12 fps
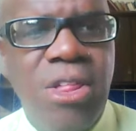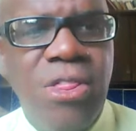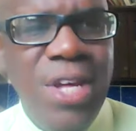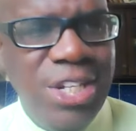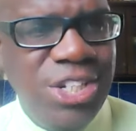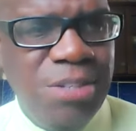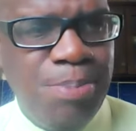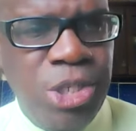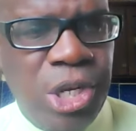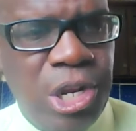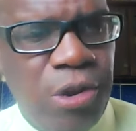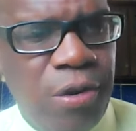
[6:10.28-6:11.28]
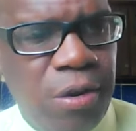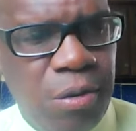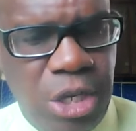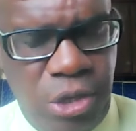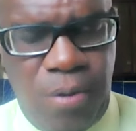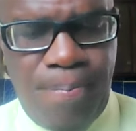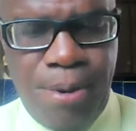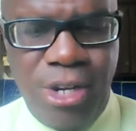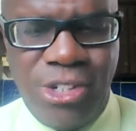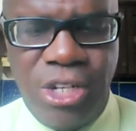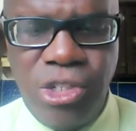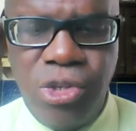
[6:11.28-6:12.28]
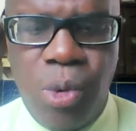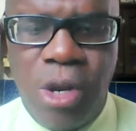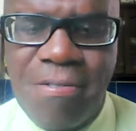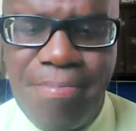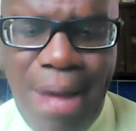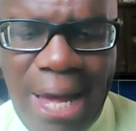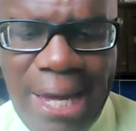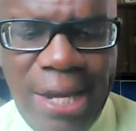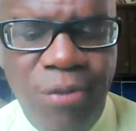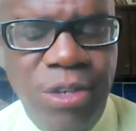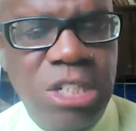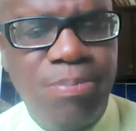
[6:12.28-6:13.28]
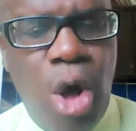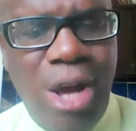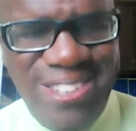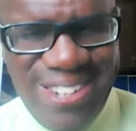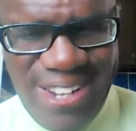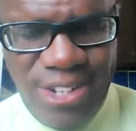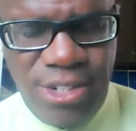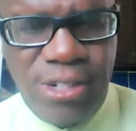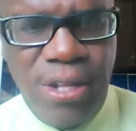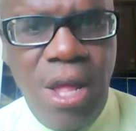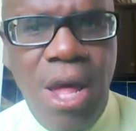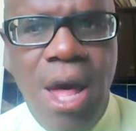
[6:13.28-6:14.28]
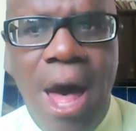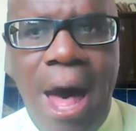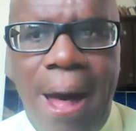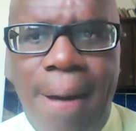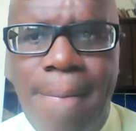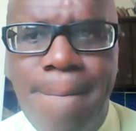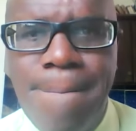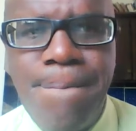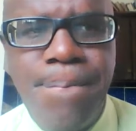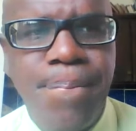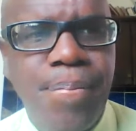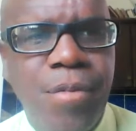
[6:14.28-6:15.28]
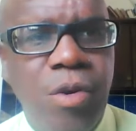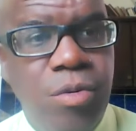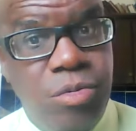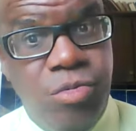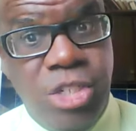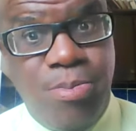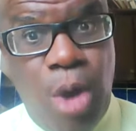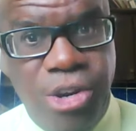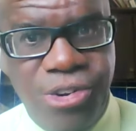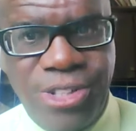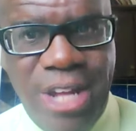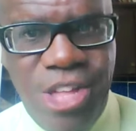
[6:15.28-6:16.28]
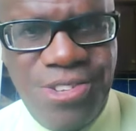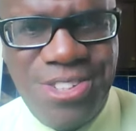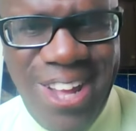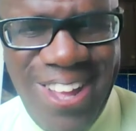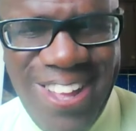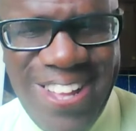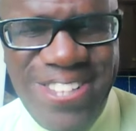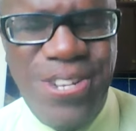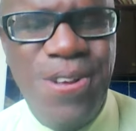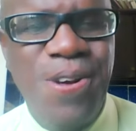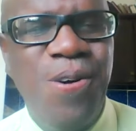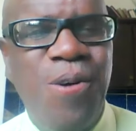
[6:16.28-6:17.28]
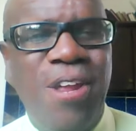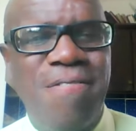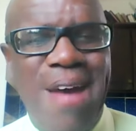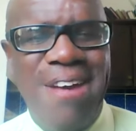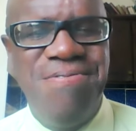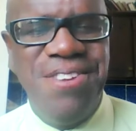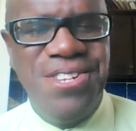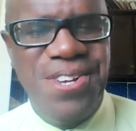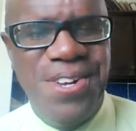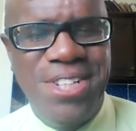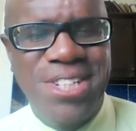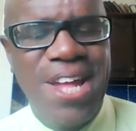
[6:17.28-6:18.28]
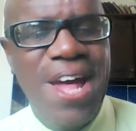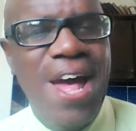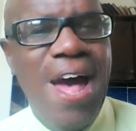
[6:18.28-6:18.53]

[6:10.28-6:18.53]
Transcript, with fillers: This particular, you know, person to one of my respondees, um, responders, I should say, to one of my videos,